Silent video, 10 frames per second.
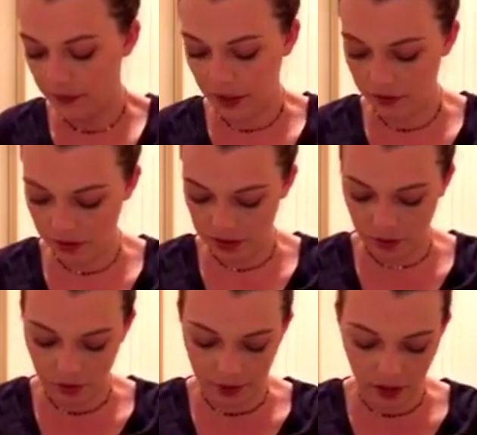like, for
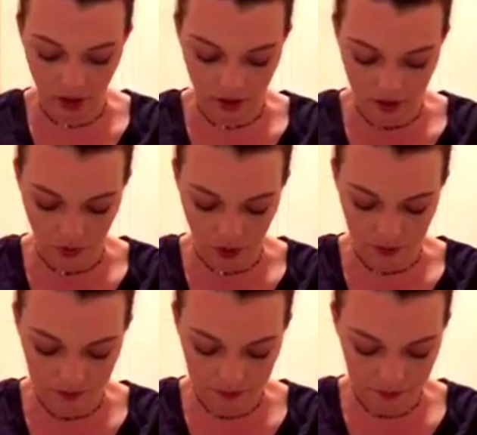example, my August
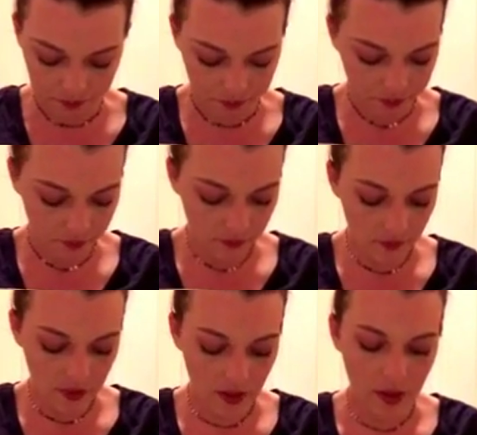one.
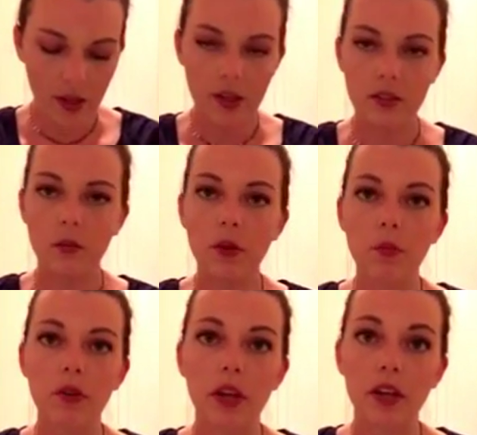Some
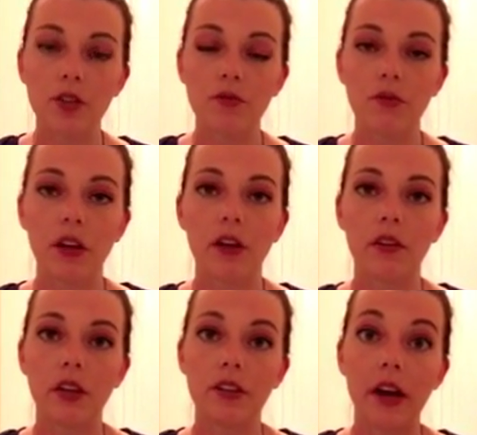people like to fill out
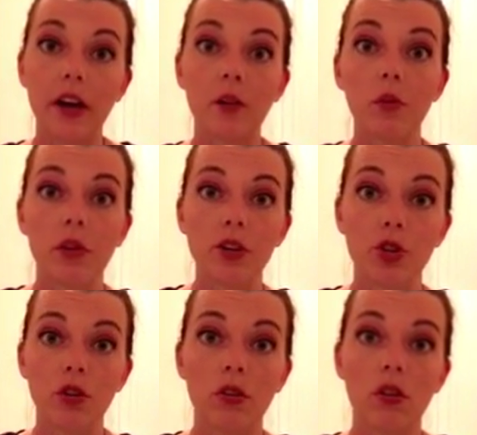the entire bullet
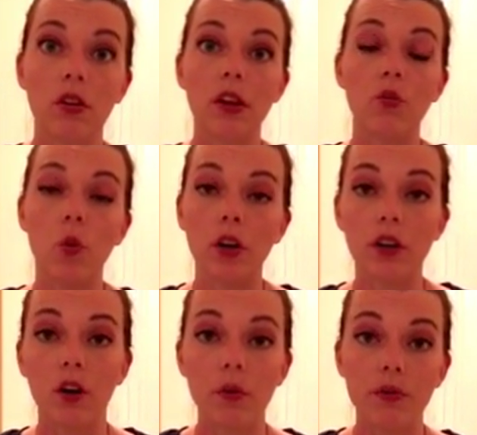journal in one
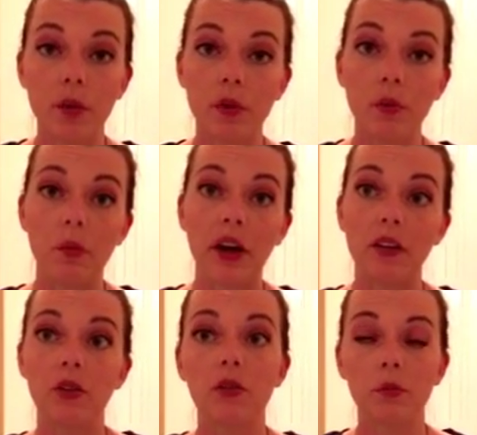go. We've had people buy
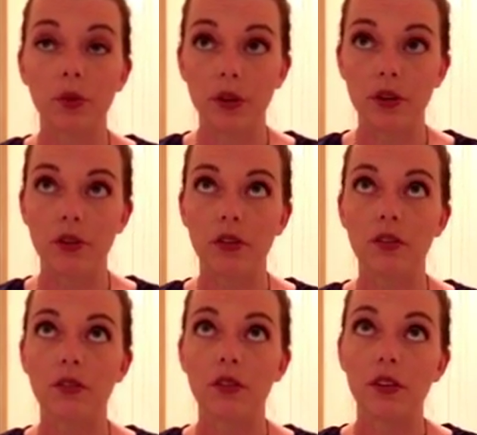the
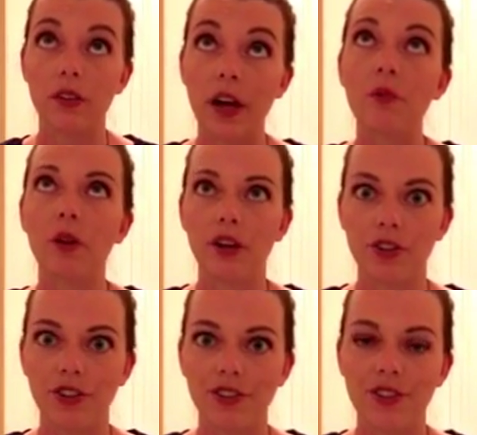Cloudberry
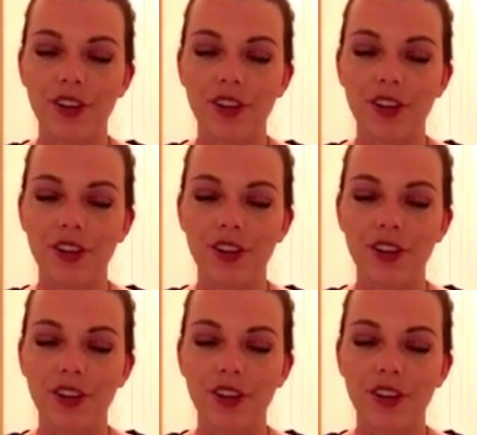Journal,